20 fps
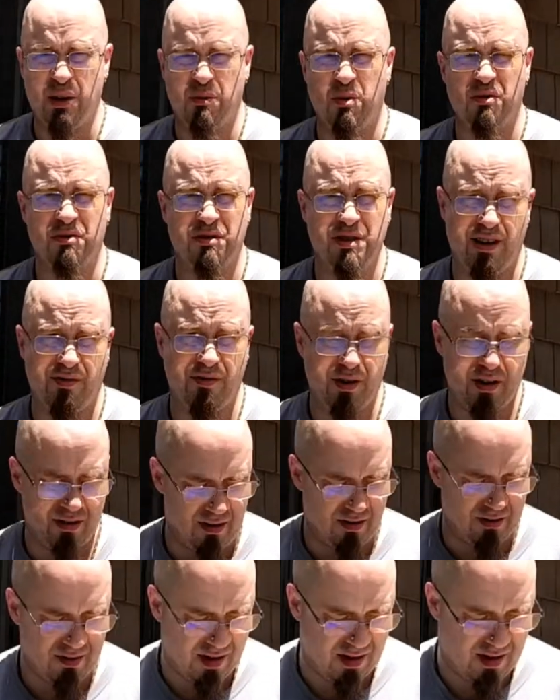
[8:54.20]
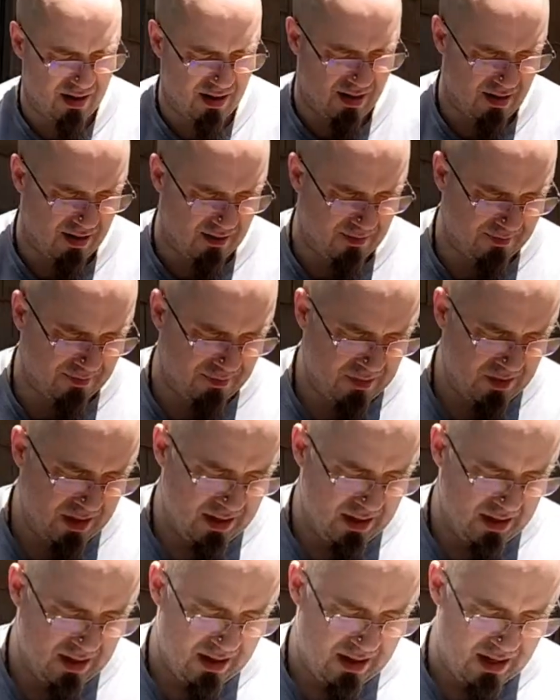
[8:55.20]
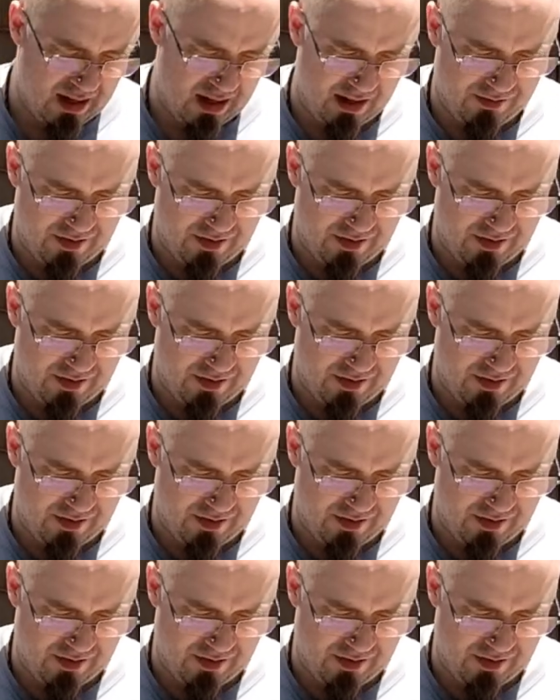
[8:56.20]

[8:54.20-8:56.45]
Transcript: it won't take very long to cure. And